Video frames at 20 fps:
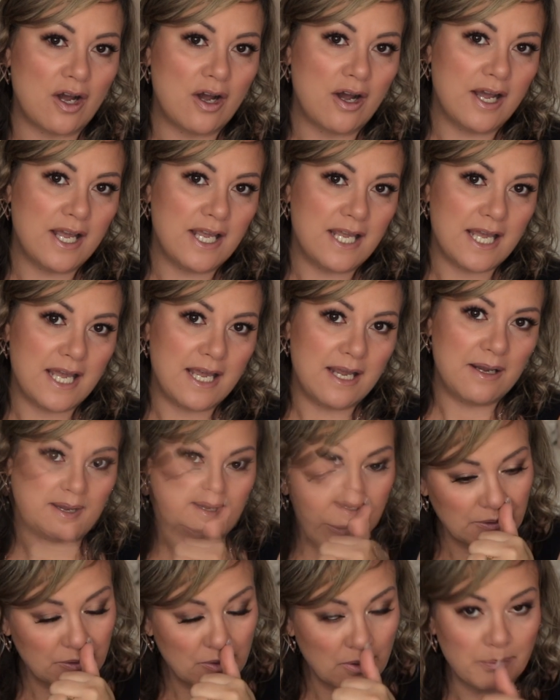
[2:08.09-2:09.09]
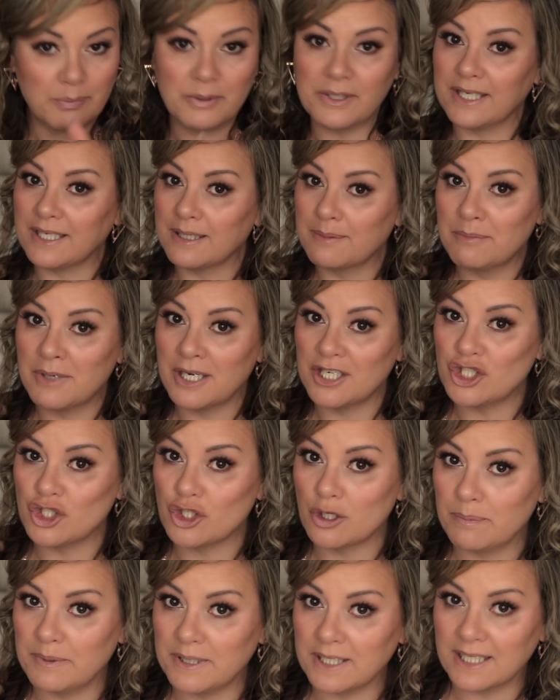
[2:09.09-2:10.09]
I am not putting in my
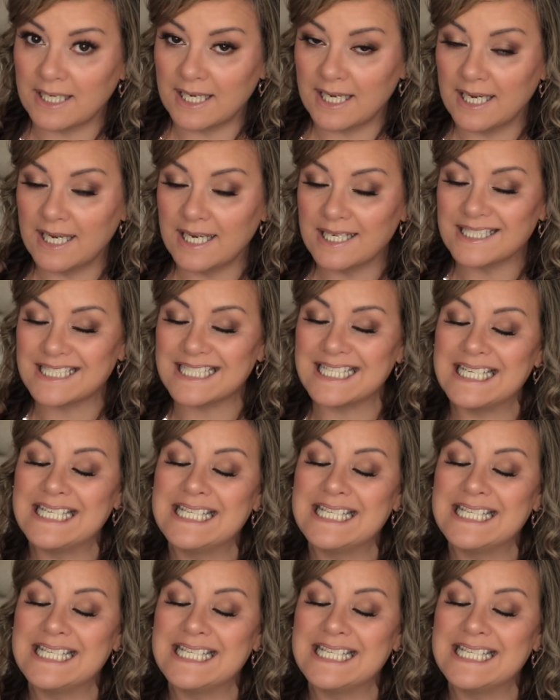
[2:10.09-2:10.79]
shopping cart